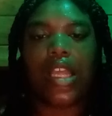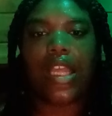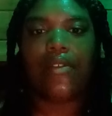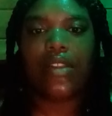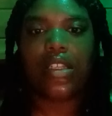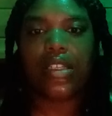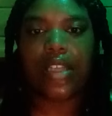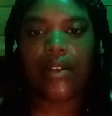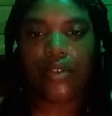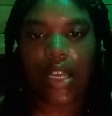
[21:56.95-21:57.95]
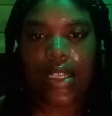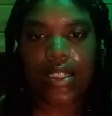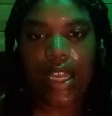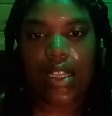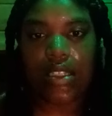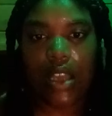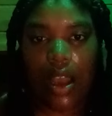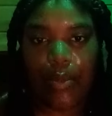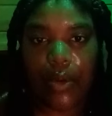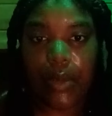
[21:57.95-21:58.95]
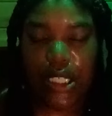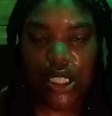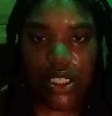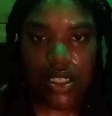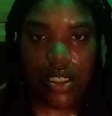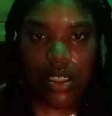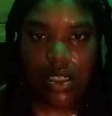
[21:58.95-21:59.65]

Even the devil has to ask God permission